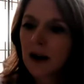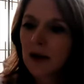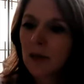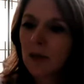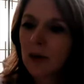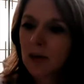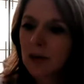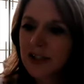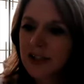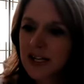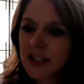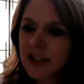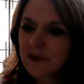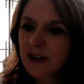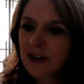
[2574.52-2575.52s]
would we
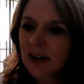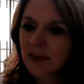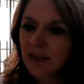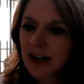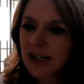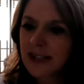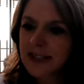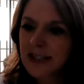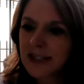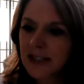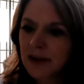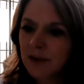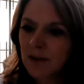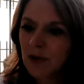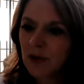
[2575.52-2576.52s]
attach the VA financing
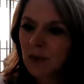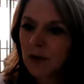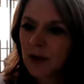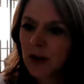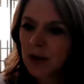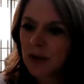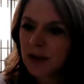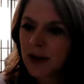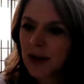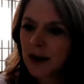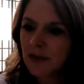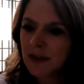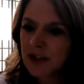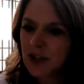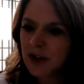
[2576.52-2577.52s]
addendum form along with the
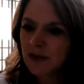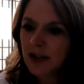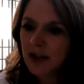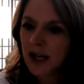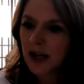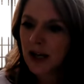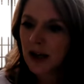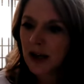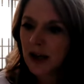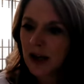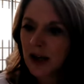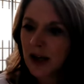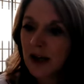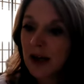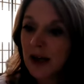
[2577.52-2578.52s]
FHA VA?
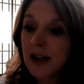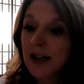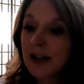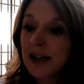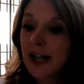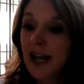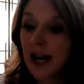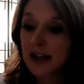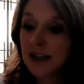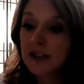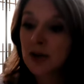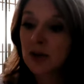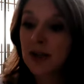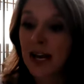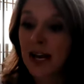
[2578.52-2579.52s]
Yeah,
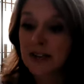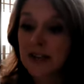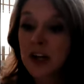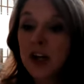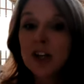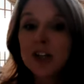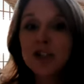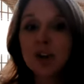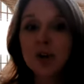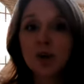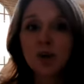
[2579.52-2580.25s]
so yes. So